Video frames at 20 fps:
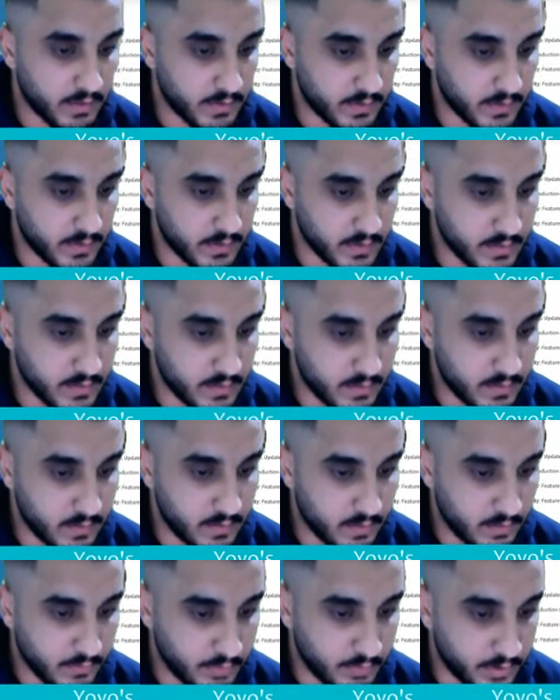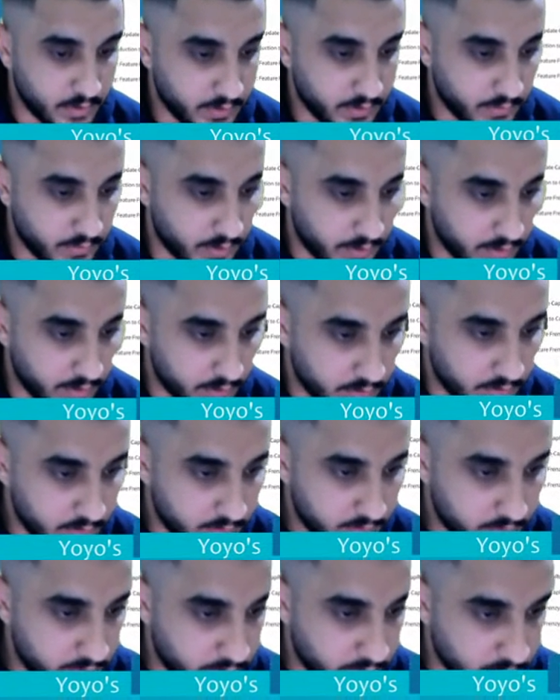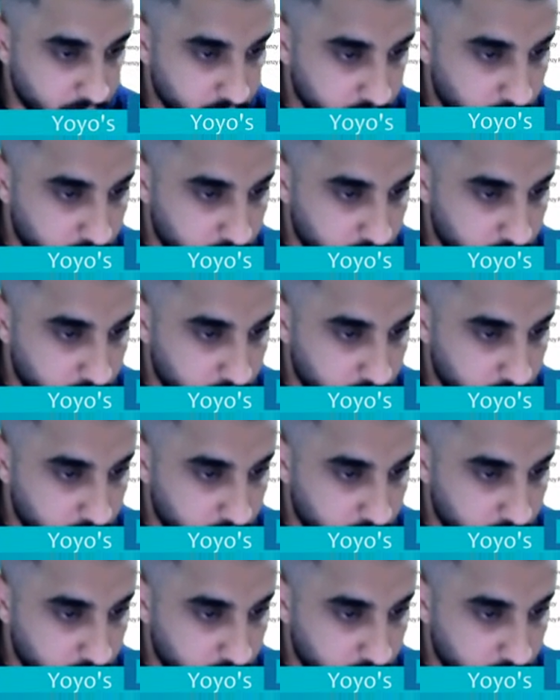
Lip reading: this is complete, ready for